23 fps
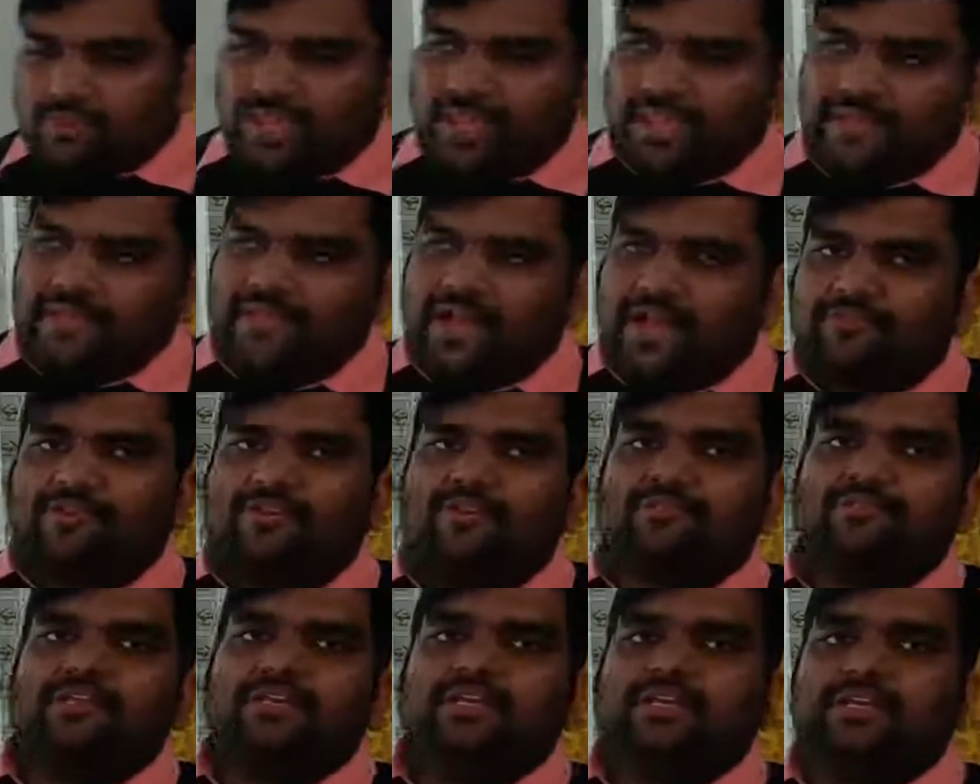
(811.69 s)
And after
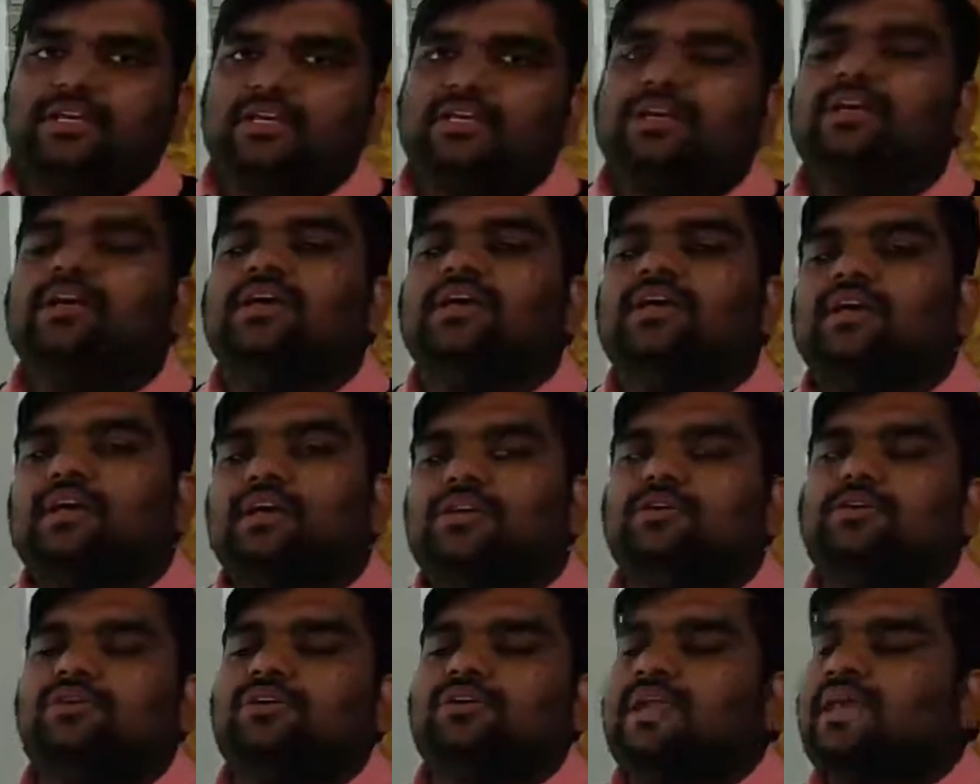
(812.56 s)
1 year, he
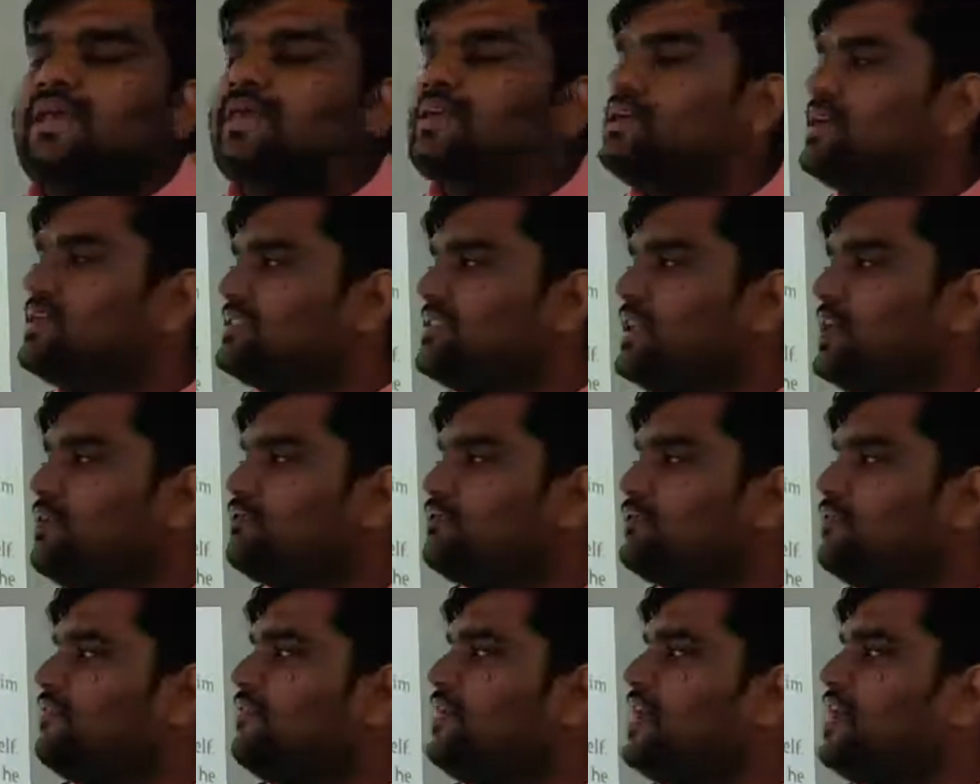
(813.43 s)
looked like a
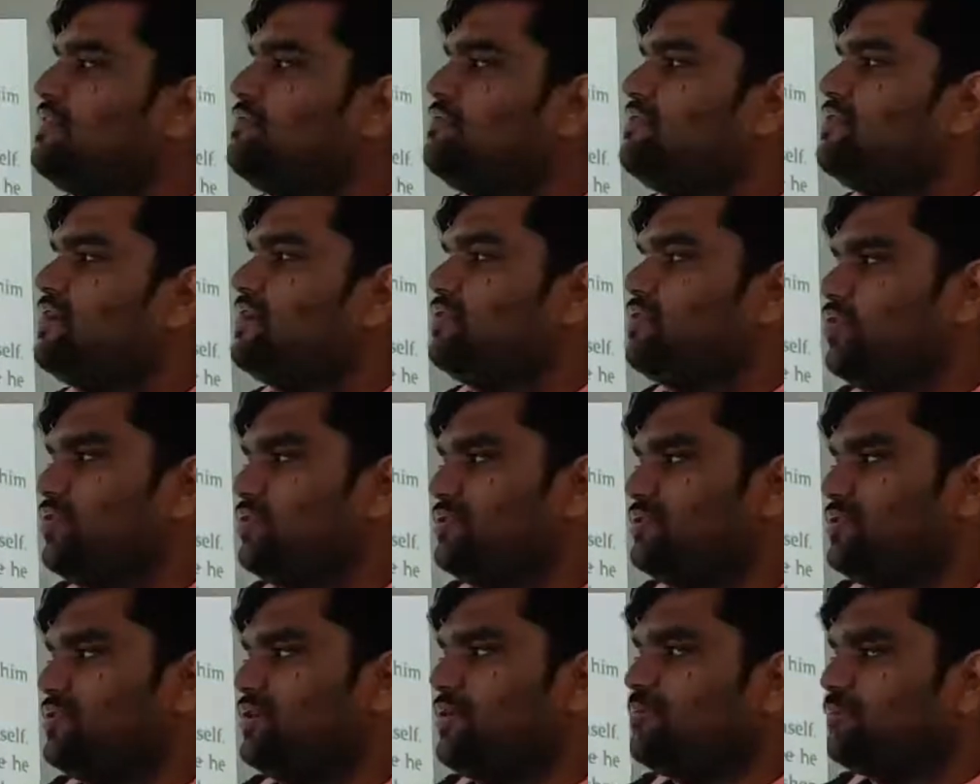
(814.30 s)

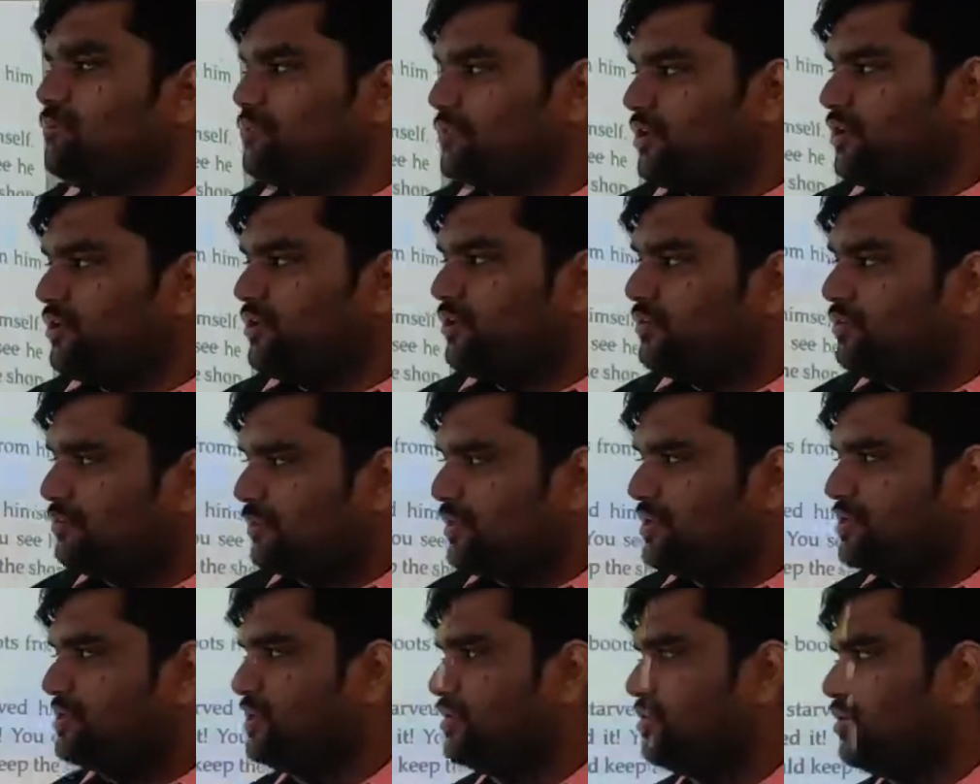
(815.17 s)
75-year-old
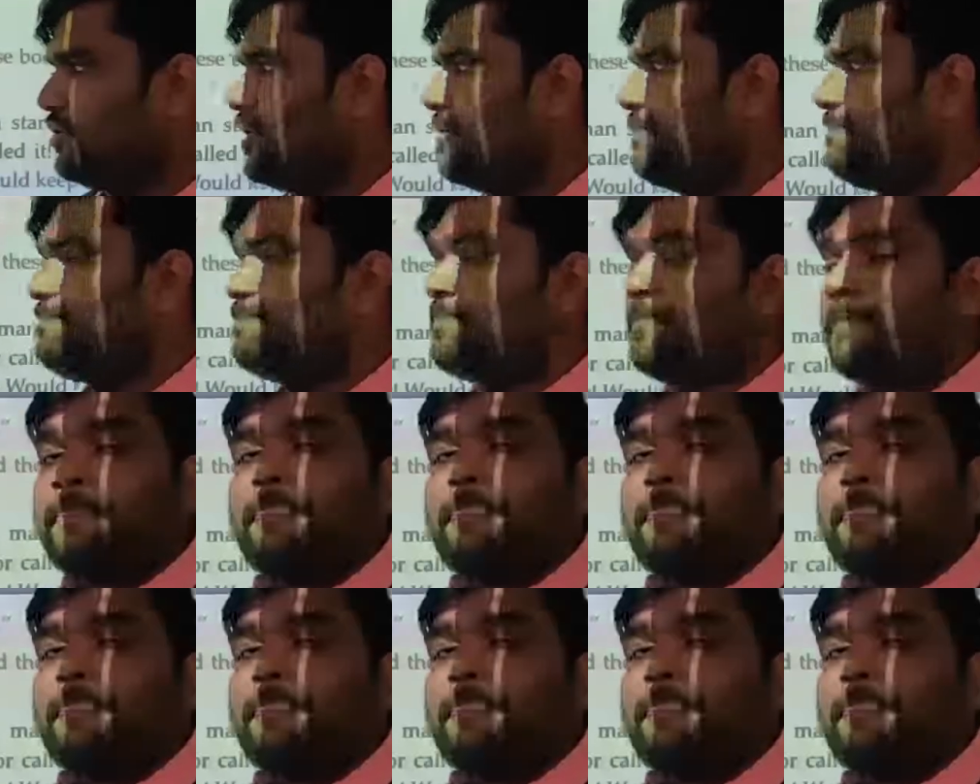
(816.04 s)
person, okay?